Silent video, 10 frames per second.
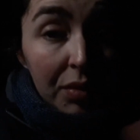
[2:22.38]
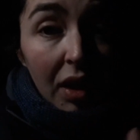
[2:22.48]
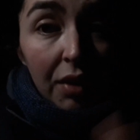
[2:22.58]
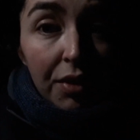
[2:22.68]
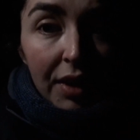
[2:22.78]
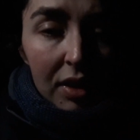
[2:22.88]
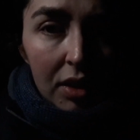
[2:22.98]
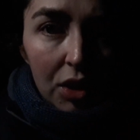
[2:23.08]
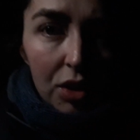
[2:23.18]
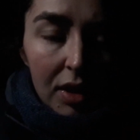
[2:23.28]
if the
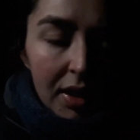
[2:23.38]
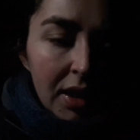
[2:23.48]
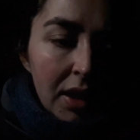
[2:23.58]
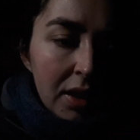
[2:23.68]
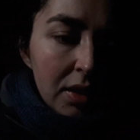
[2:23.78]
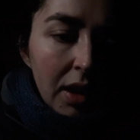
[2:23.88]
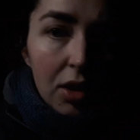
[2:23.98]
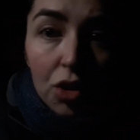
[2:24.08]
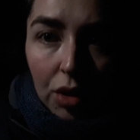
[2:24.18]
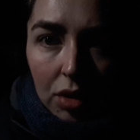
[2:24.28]
vaccination has any like
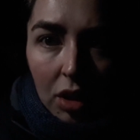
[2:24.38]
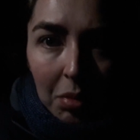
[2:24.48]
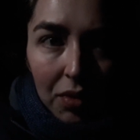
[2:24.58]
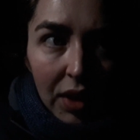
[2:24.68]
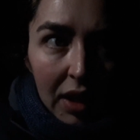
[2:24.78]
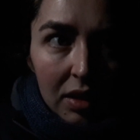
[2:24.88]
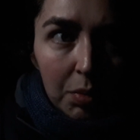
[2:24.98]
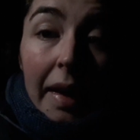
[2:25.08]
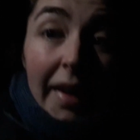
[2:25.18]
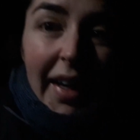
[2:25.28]
short-term effects.
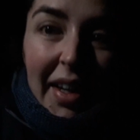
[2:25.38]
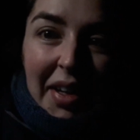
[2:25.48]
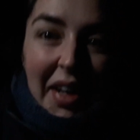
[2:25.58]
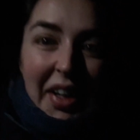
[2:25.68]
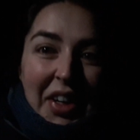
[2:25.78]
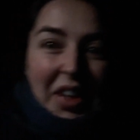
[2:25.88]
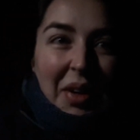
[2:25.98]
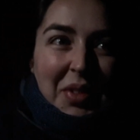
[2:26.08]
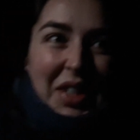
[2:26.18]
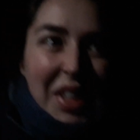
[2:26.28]
I don't know, I'm
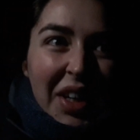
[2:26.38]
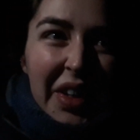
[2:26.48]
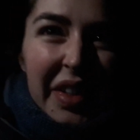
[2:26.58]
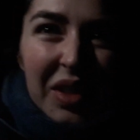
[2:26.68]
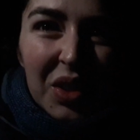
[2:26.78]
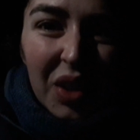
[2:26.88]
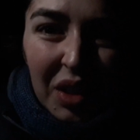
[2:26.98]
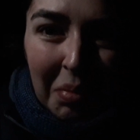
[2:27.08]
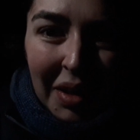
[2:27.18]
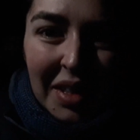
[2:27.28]
just curious to
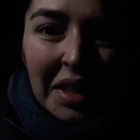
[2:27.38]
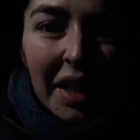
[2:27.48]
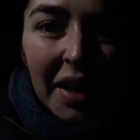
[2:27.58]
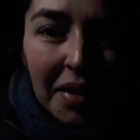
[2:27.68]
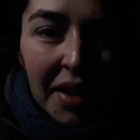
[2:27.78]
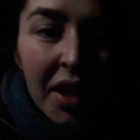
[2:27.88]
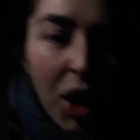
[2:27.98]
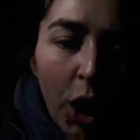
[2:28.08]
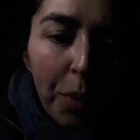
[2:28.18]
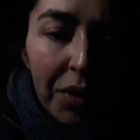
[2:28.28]
document it and
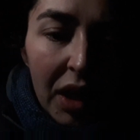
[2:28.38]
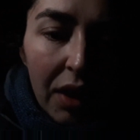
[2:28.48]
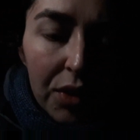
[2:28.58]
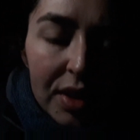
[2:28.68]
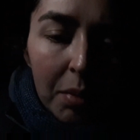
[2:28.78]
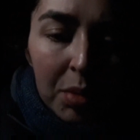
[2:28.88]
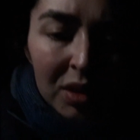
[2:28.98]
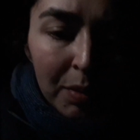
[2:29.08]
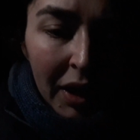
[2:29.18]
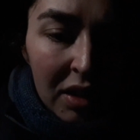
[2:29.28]
hopefully give you some
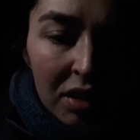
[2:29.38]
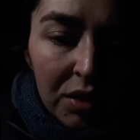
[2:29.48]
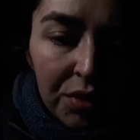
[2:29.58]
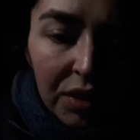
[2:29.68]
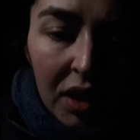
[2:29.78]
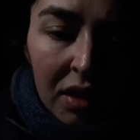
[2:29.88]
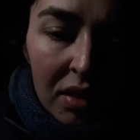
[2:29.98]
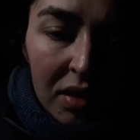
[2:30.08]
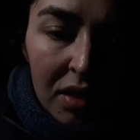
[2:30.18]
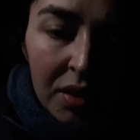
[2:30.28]
perspective
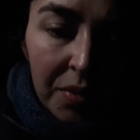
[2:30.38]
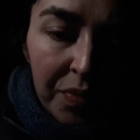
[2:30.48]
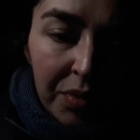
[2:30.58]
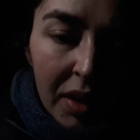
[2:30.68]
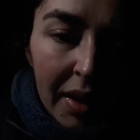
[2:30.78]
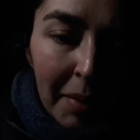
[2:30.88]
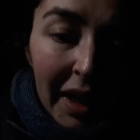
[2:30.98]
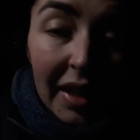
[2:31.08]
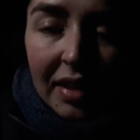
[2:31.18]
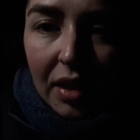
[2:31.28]
and make it
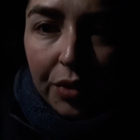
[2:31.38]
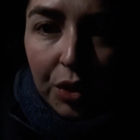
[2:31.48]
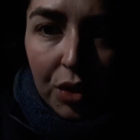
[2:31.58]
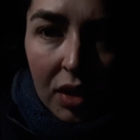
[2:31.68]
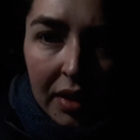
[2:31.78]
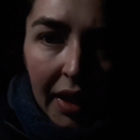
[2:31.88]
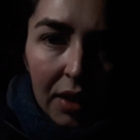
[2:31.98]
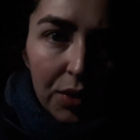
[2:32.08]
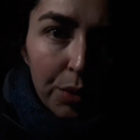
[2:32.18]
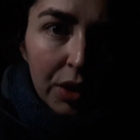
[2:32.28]
easier for you to decide
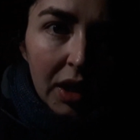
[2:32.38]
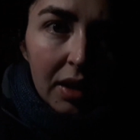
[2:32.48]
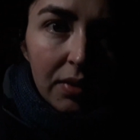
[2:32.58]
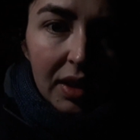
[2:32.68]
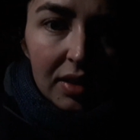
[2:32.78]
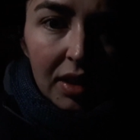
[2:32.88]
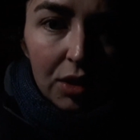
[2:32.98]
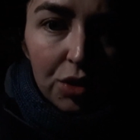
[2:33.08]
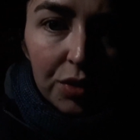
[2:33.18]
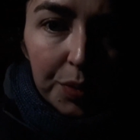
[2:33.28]
if you want to get the
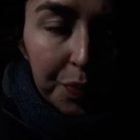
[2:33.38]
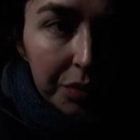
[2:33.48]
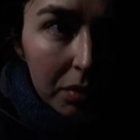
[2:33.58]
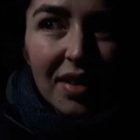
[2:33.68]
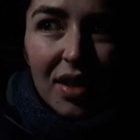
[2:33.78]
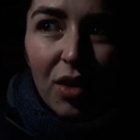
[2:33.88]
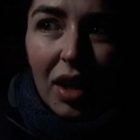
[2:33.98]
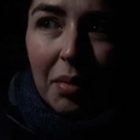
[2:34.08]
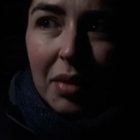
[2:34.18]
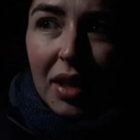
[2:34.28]
vaccination. So
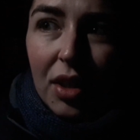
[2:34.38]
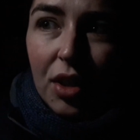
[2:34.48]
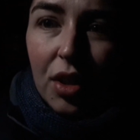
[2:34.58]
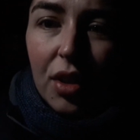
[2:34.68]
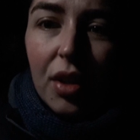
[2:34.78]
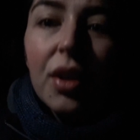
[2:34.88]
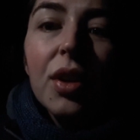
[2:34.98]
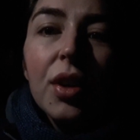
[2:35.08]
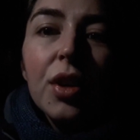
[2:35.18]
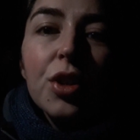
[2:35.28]
let me
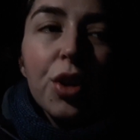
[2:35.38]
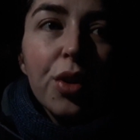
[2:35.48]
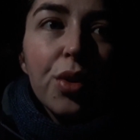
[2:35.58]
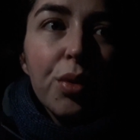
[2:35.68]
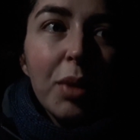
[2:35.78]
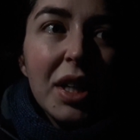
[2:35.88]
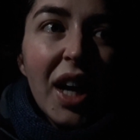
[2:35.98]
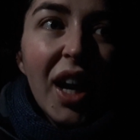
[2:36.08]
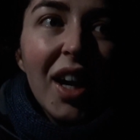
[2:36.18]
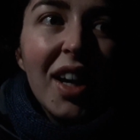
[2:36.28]
show you through my
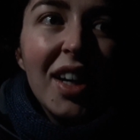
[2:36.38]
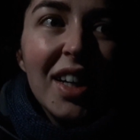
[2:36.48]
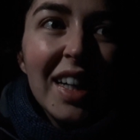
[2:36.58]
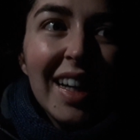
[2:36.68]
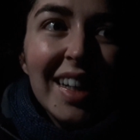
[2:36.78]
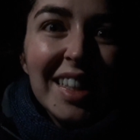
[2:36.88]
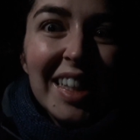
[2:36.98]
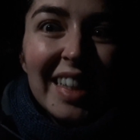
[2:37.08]
day and